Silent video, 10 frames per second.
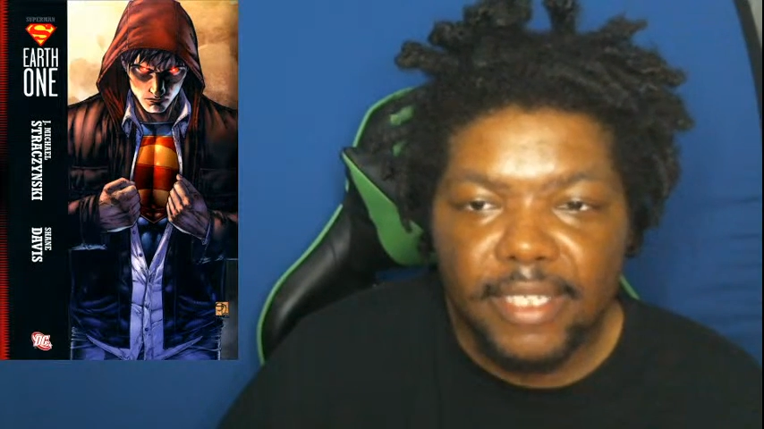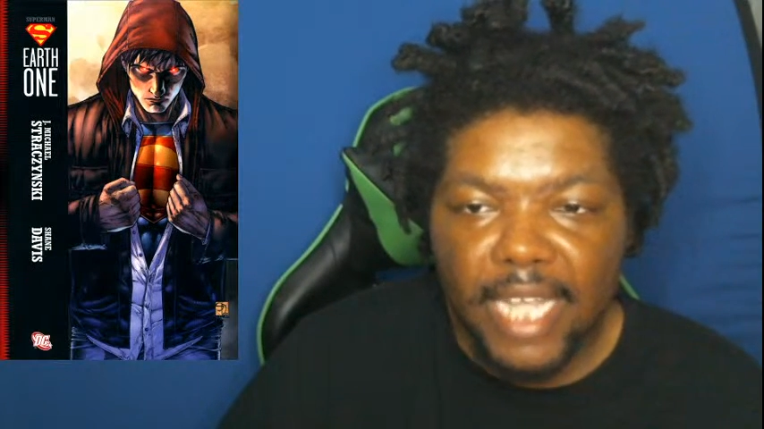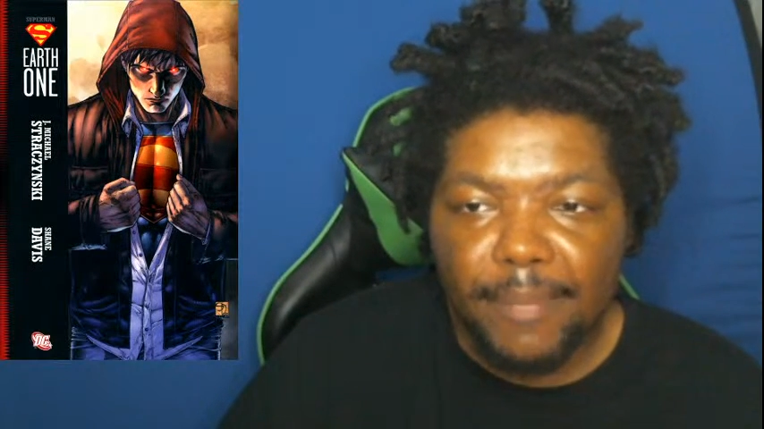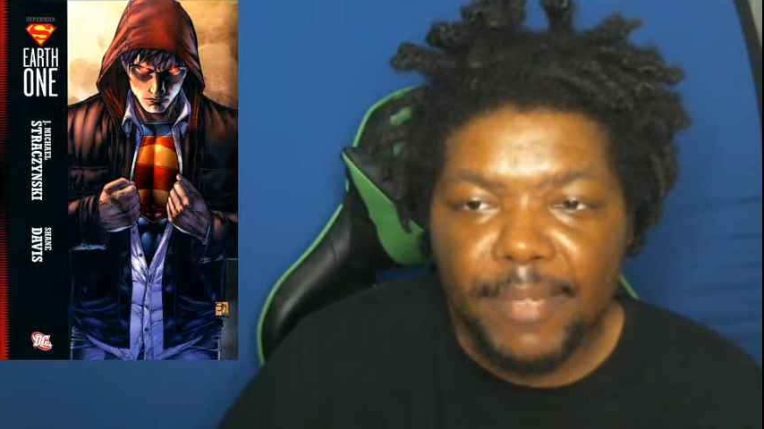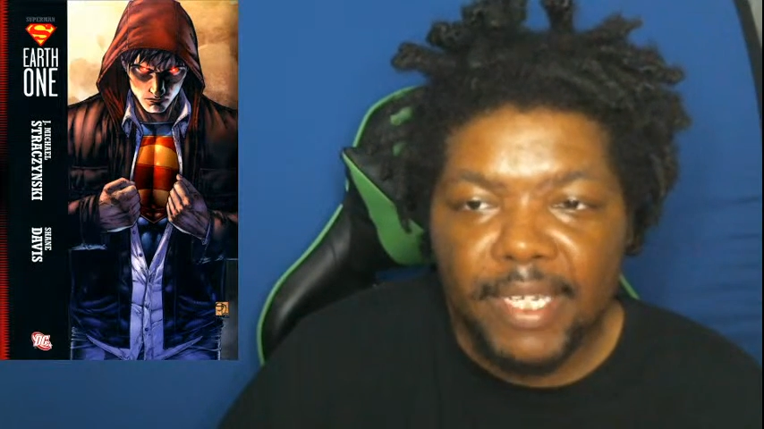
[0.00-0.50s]

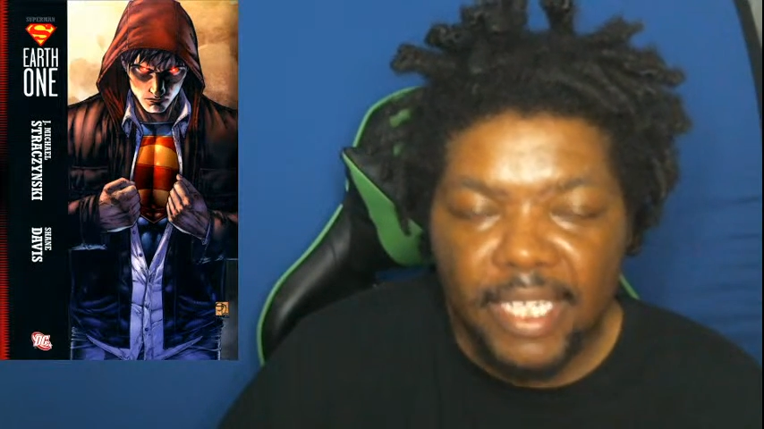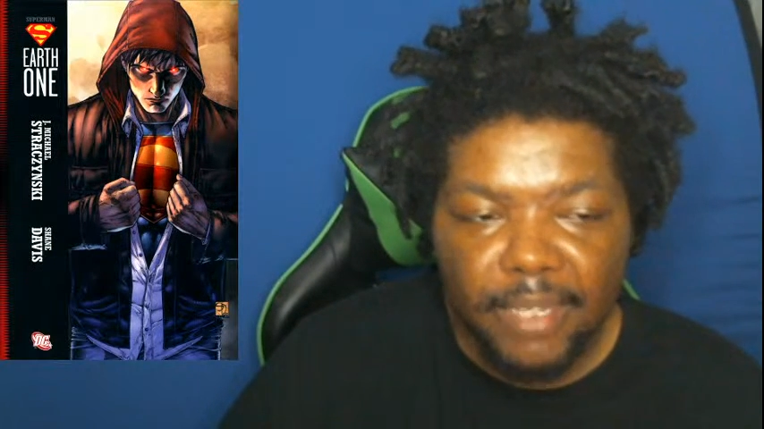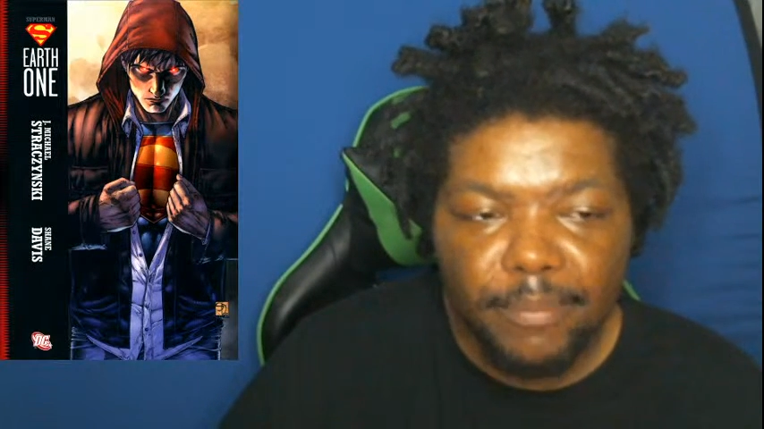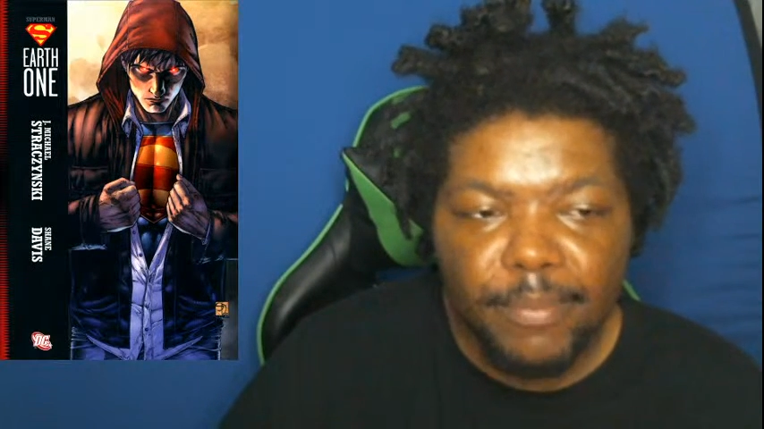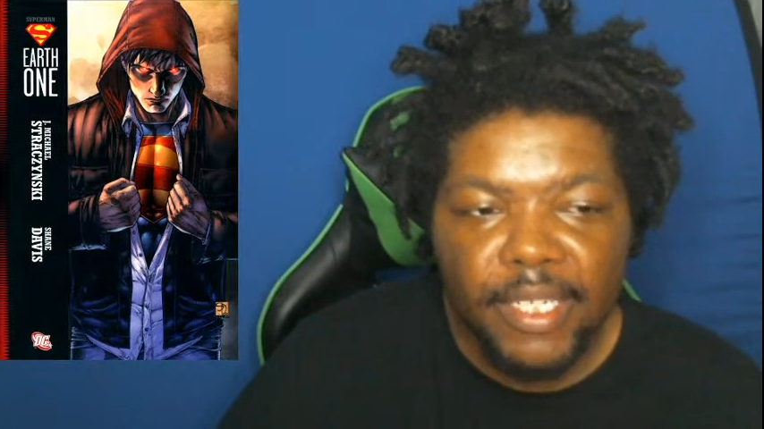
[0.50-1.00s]
helping
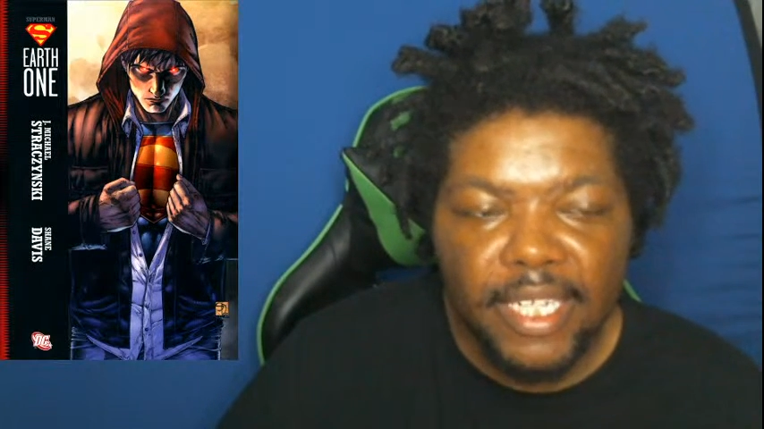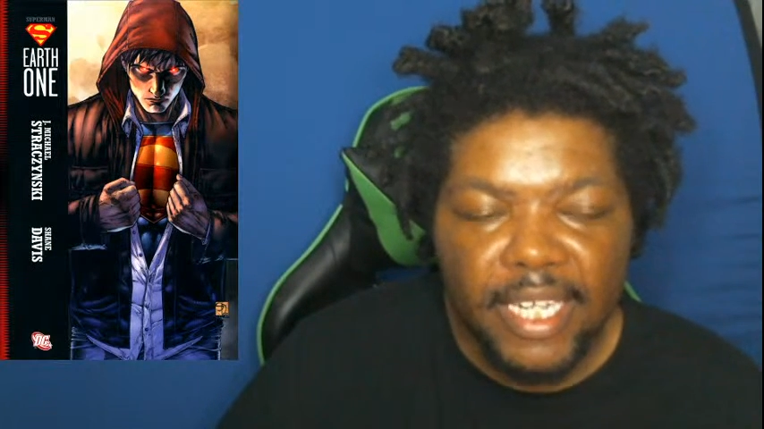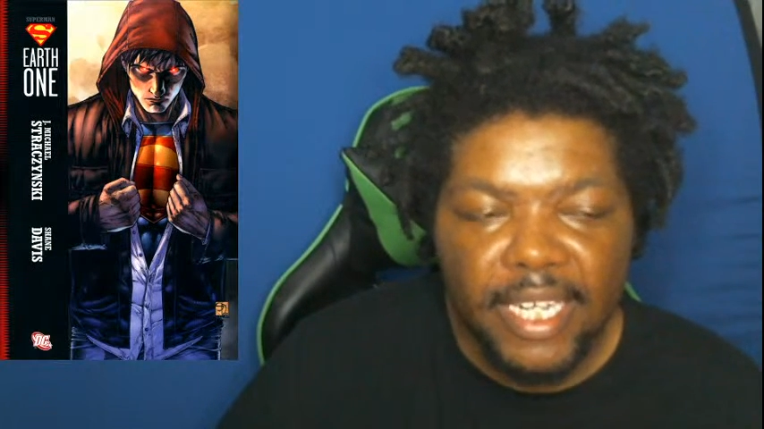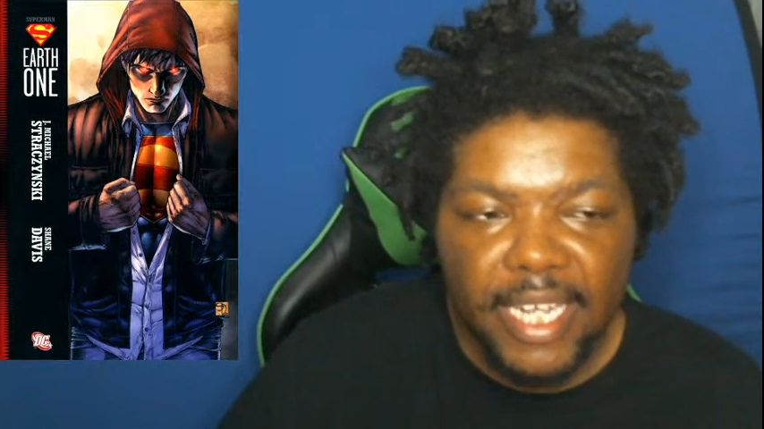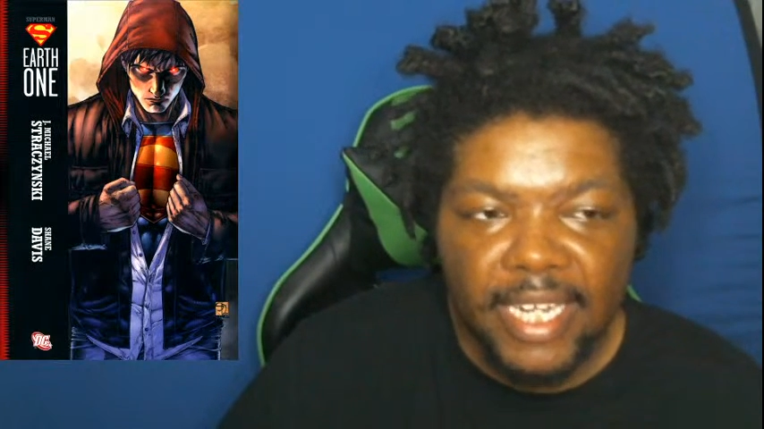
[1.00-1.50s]
him
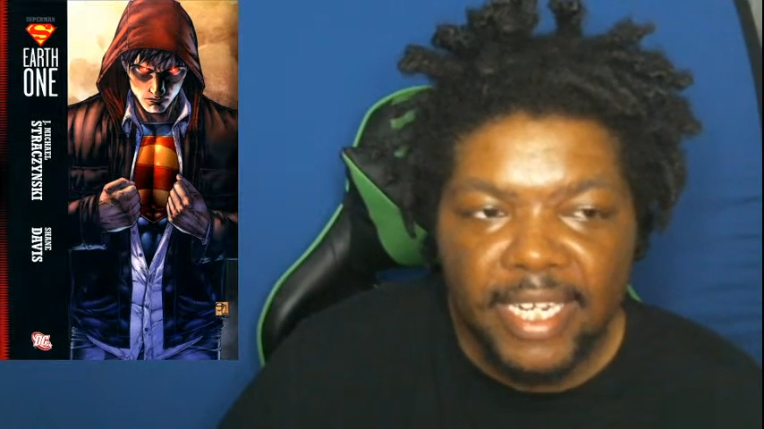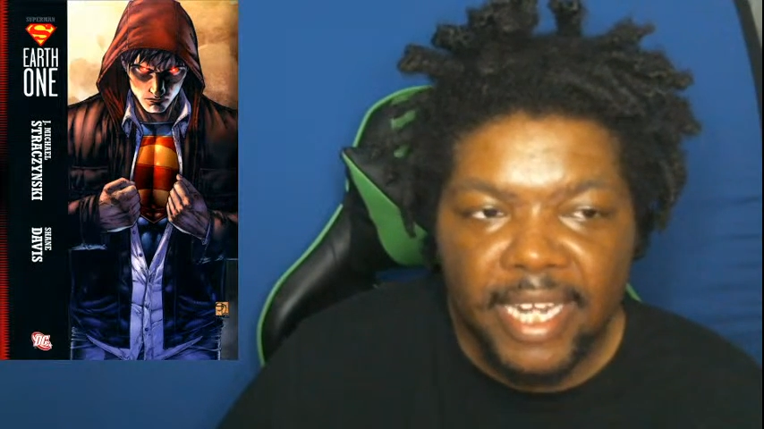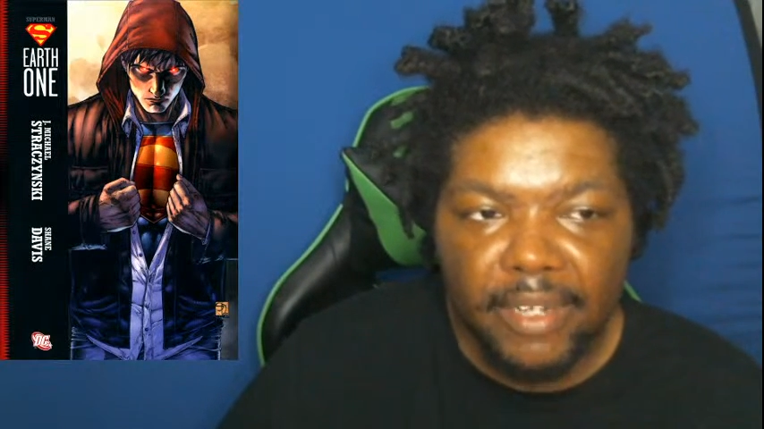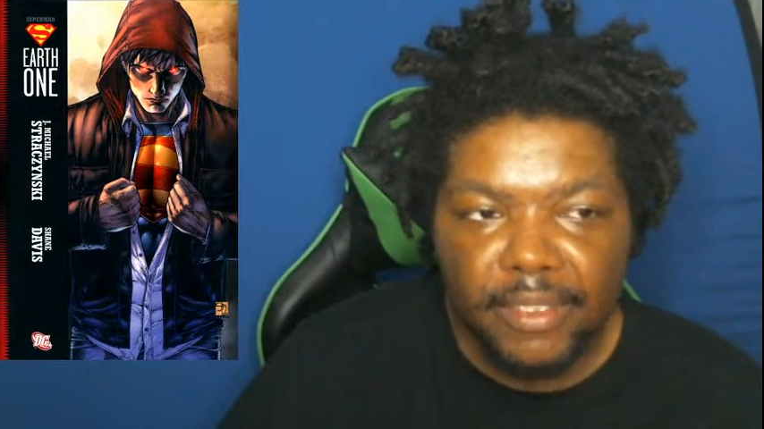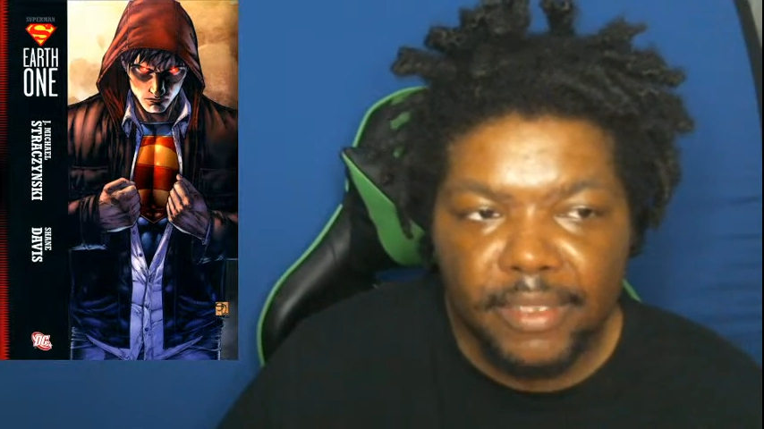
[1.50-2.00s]
and
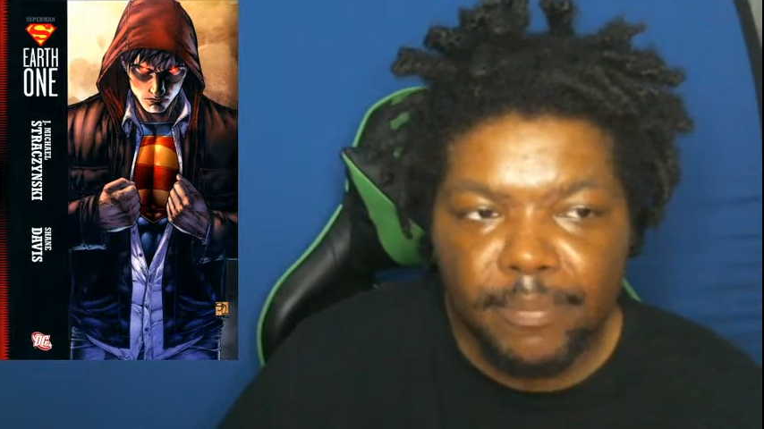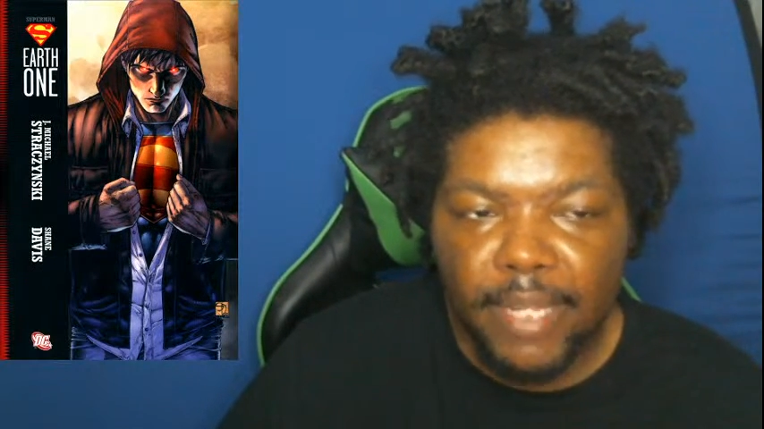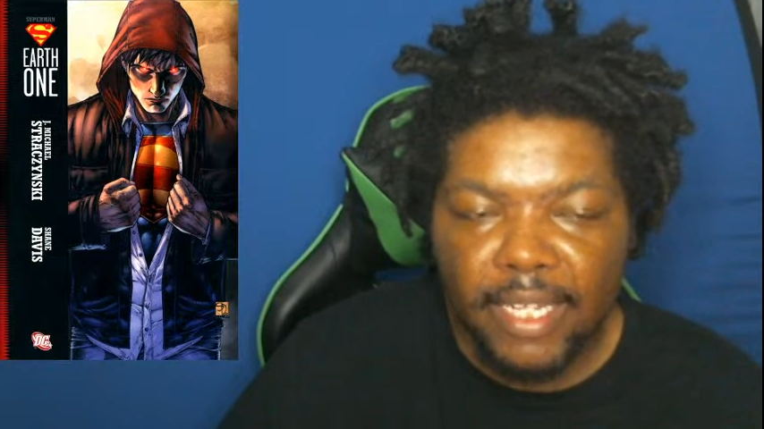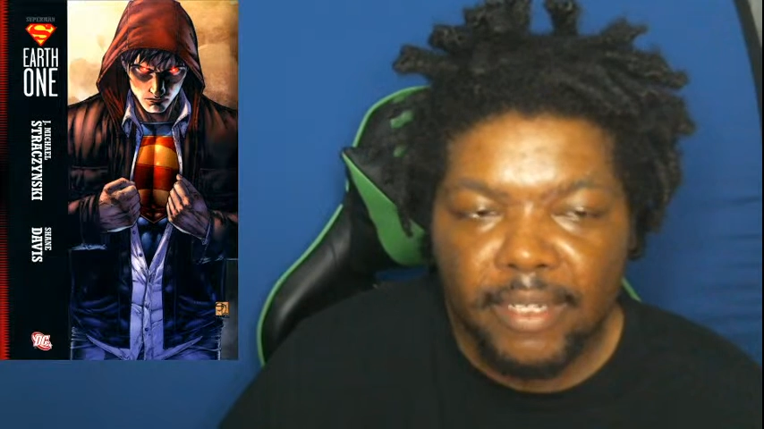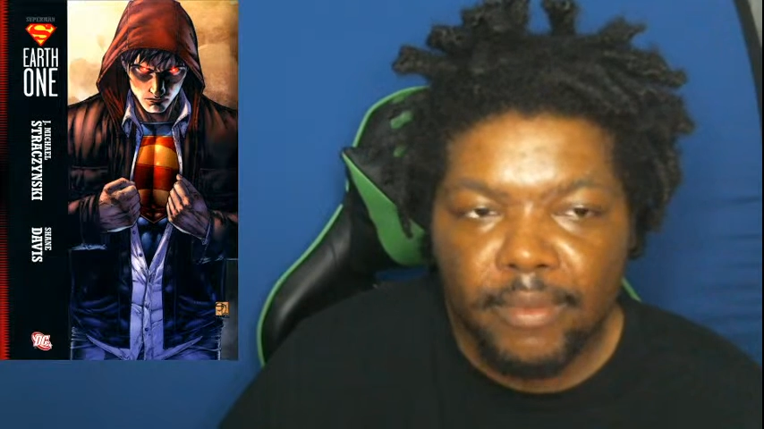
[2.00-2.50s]
they're
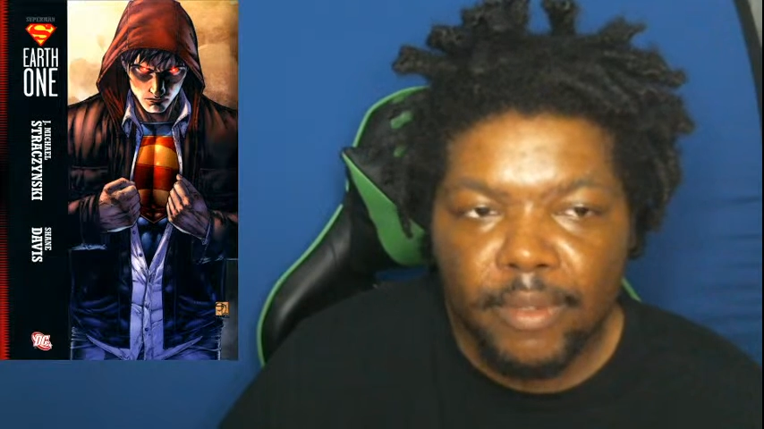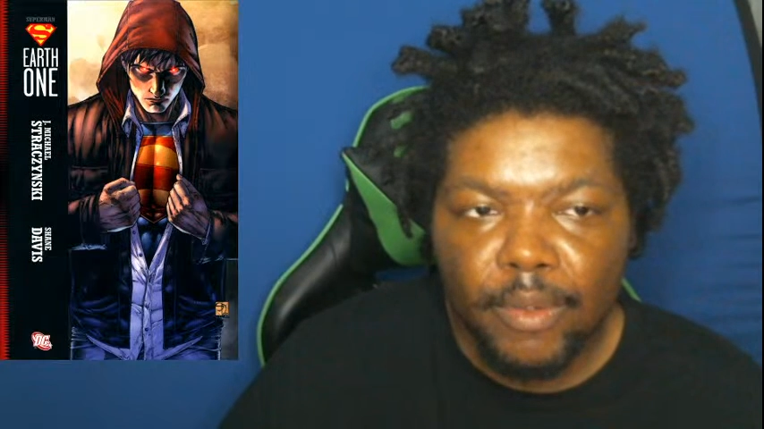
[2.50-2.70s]
supplying